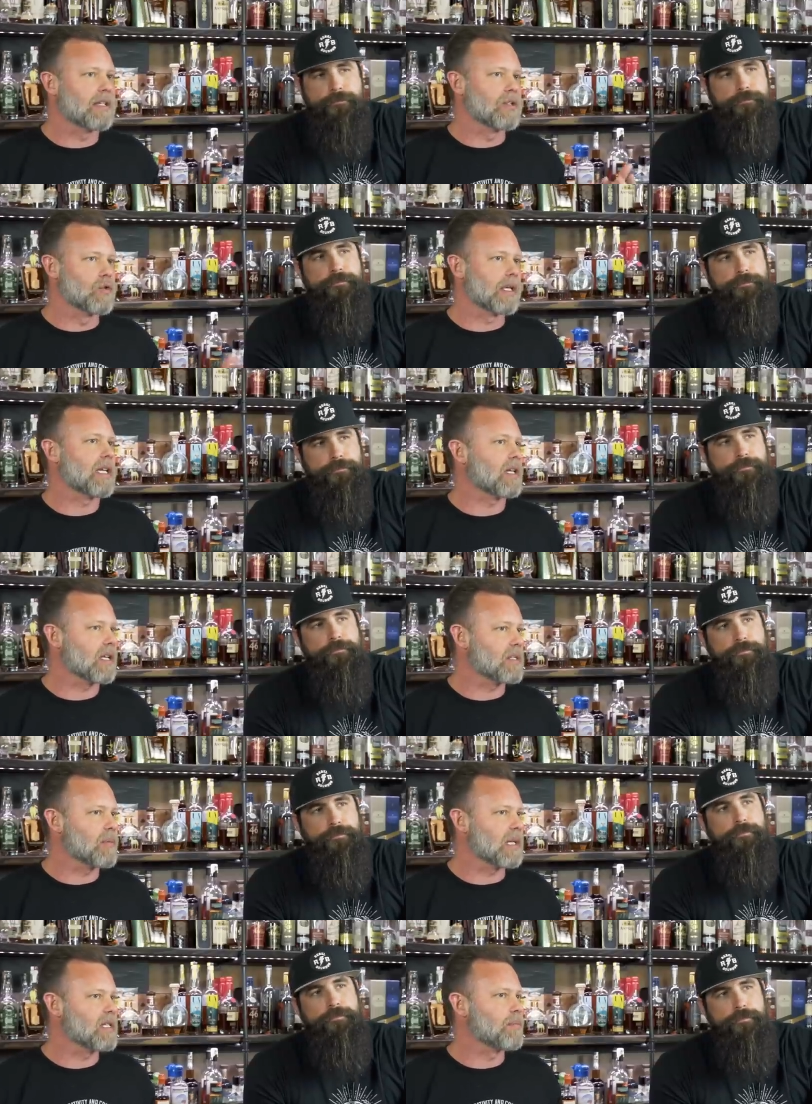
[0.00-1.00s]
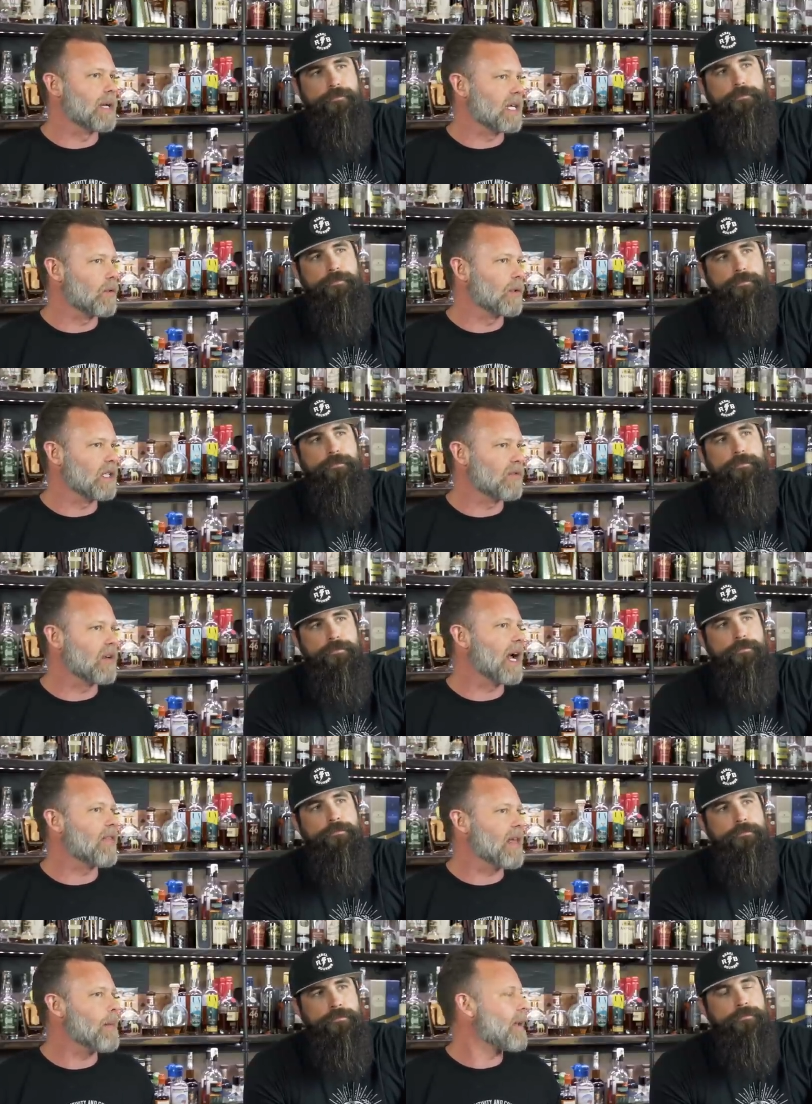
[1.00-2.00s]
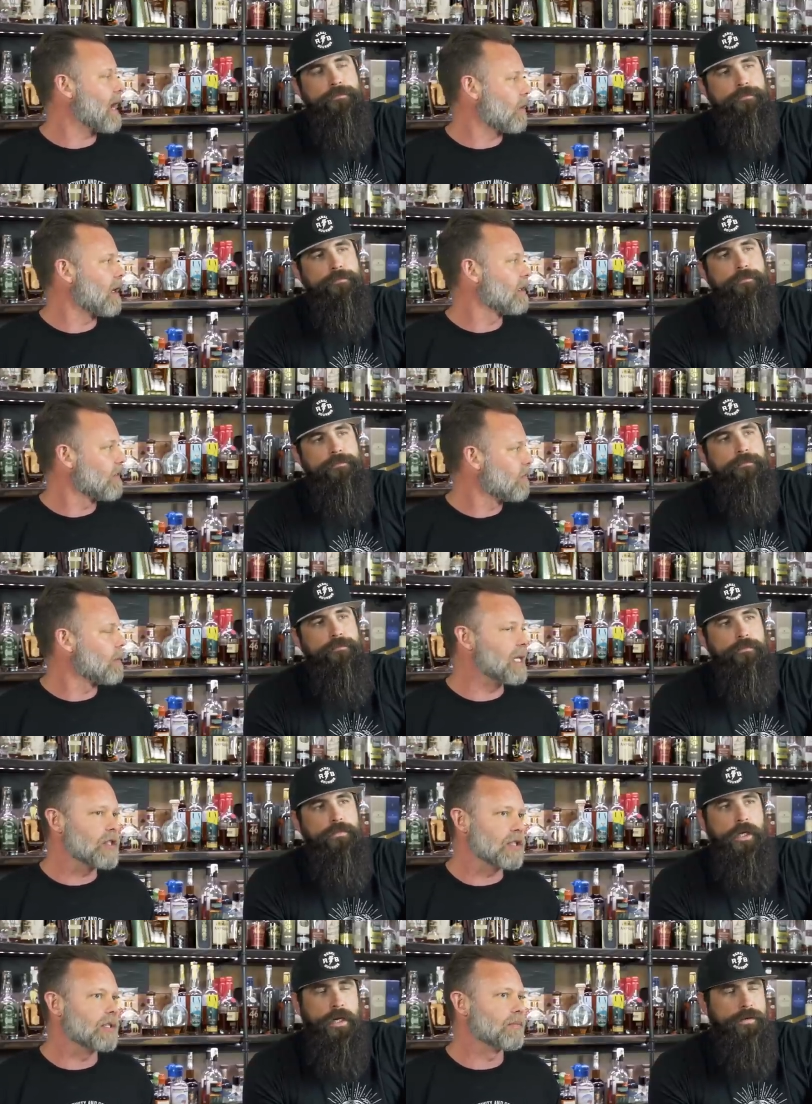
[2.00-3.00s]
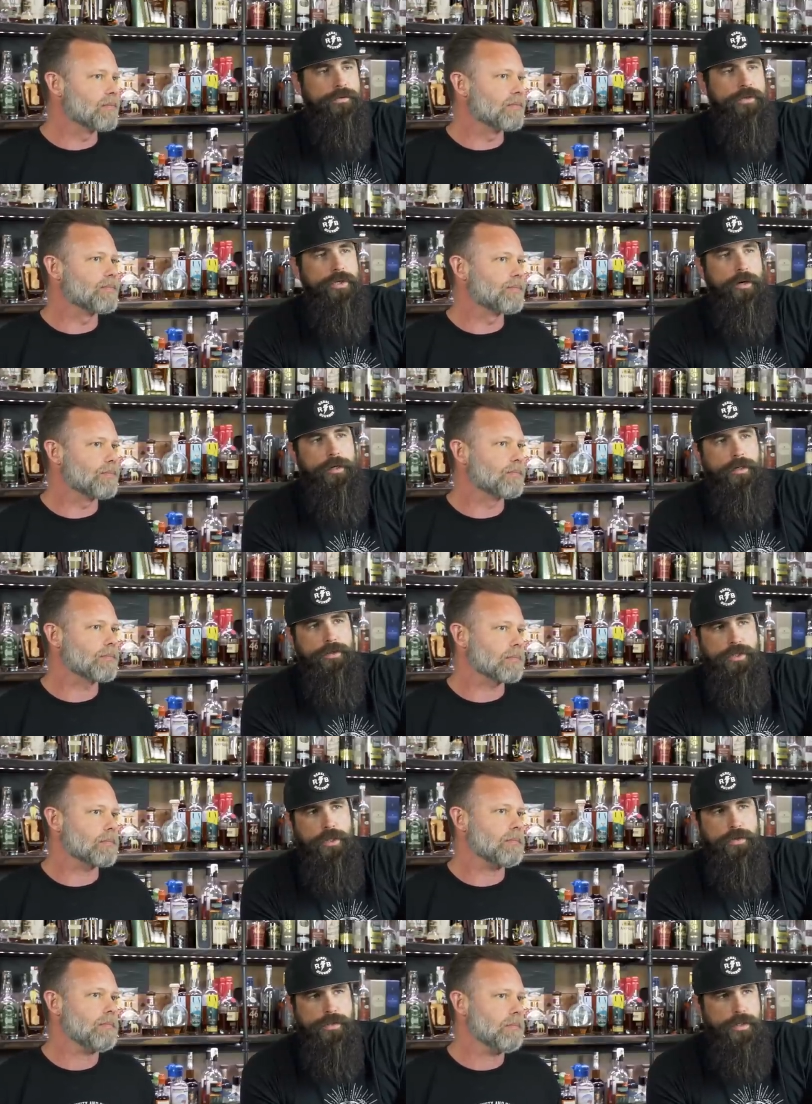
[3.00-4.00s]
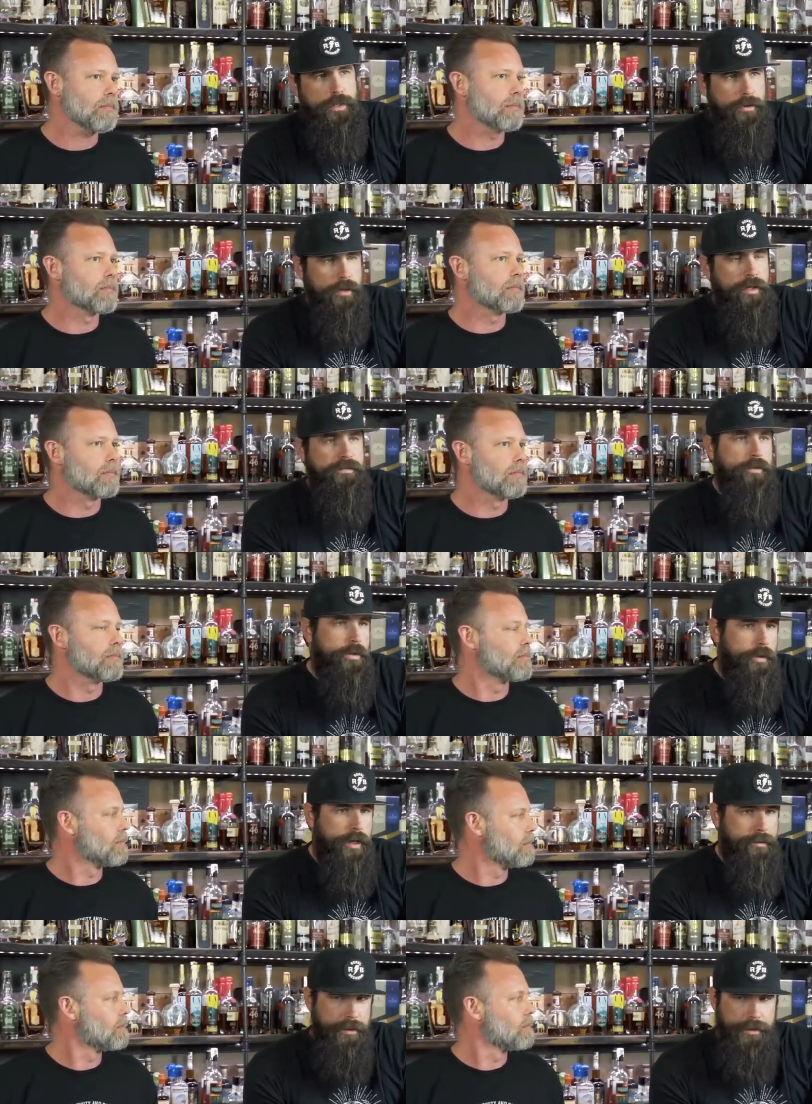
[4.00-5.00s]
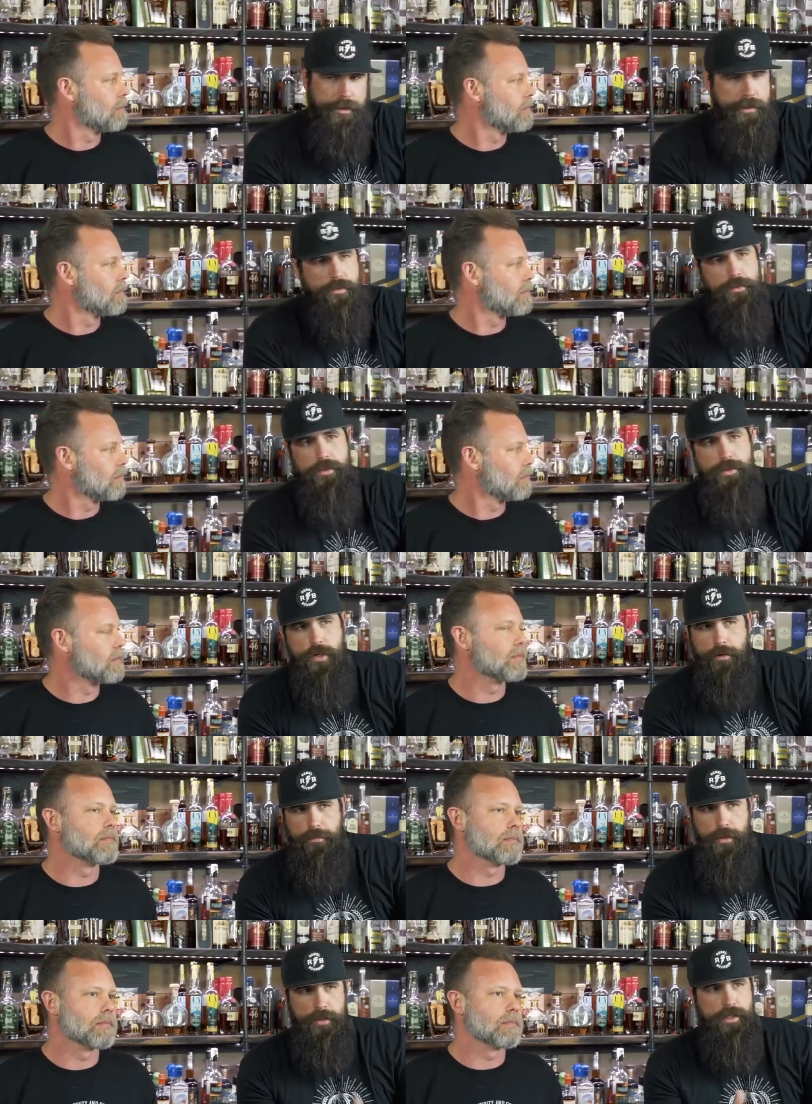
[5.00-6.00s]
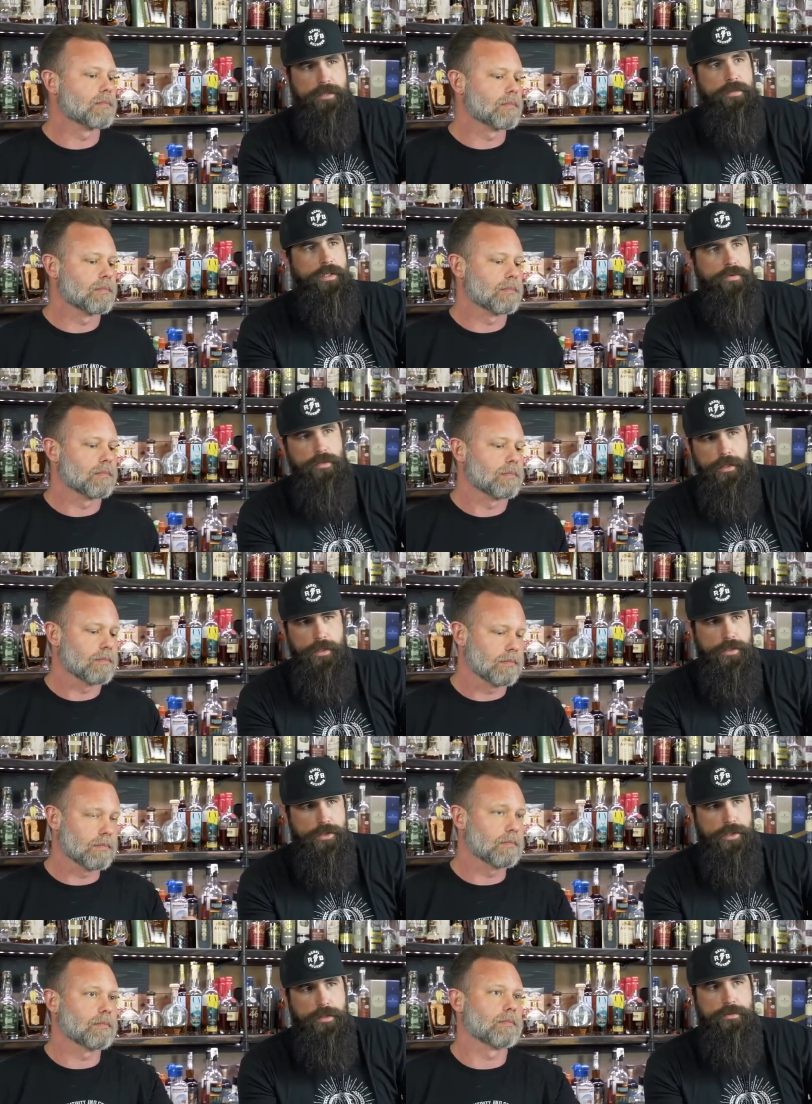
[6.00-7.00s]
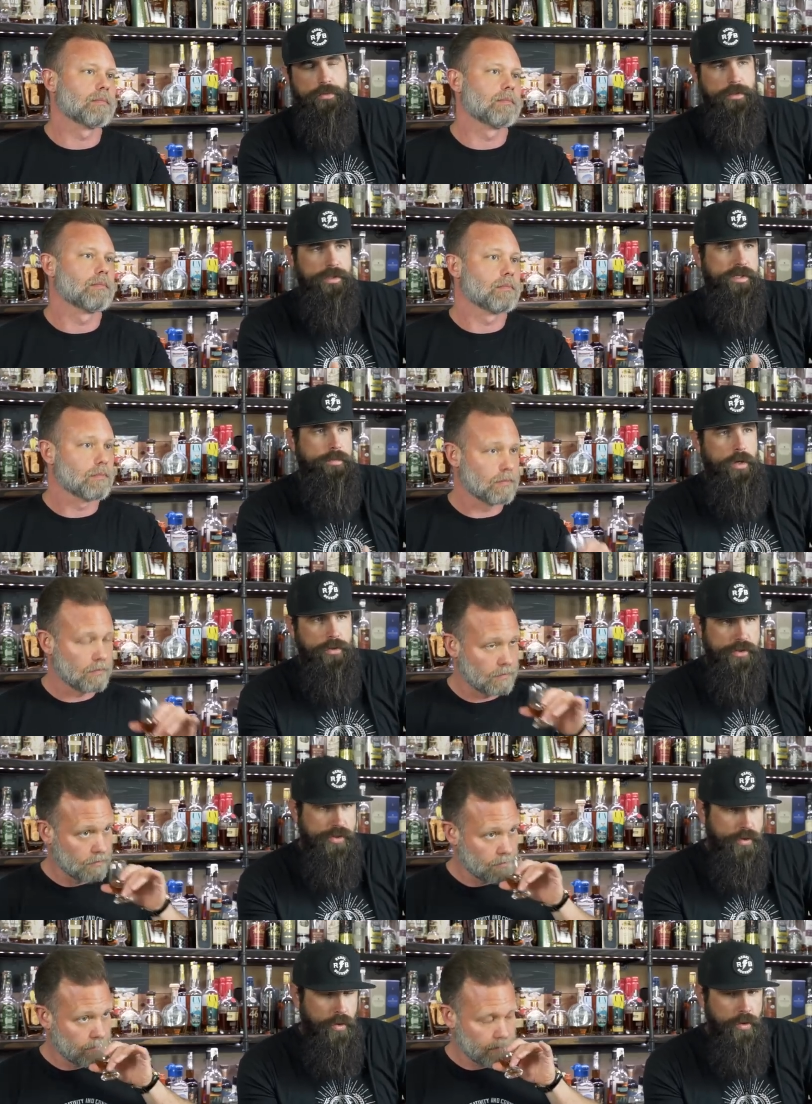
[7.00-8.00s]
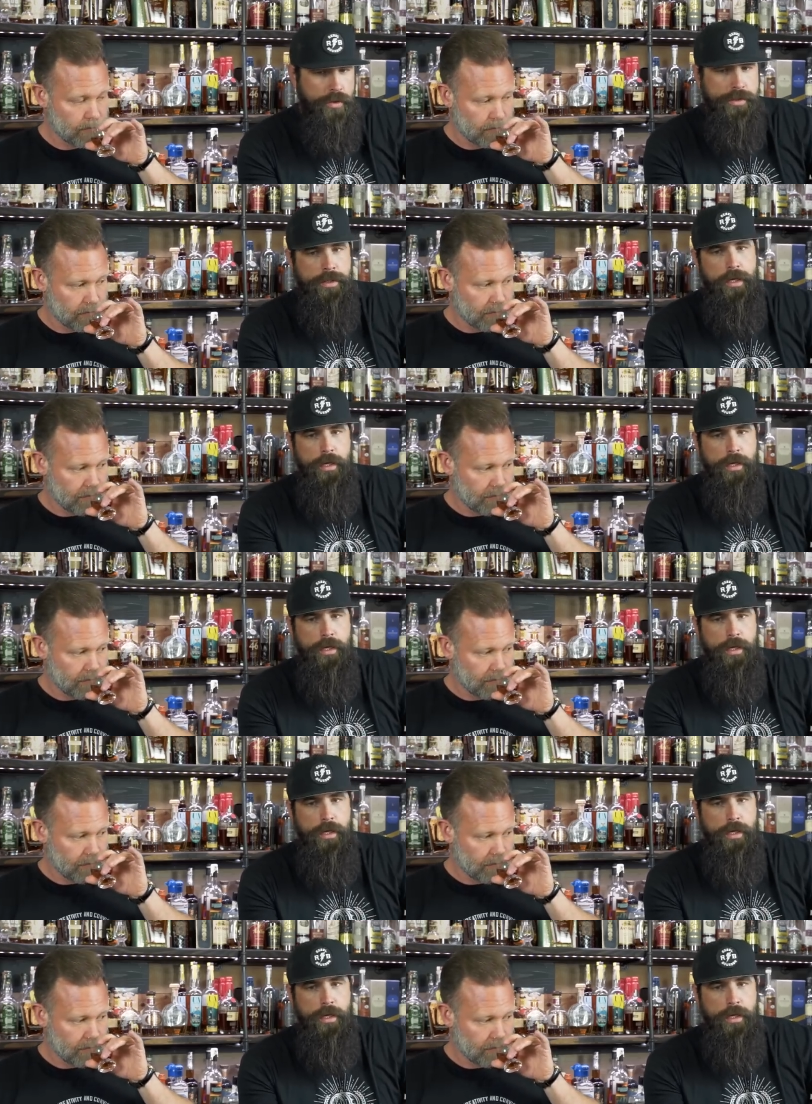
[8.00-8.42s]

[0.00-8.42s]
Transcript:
Speaker 1: the drinking experience better when you've got that background information.
Speaker 2: Yeah, for sure. And it shows that you're in it for the right reasons. When you start building some of these relationships with the smaller stores,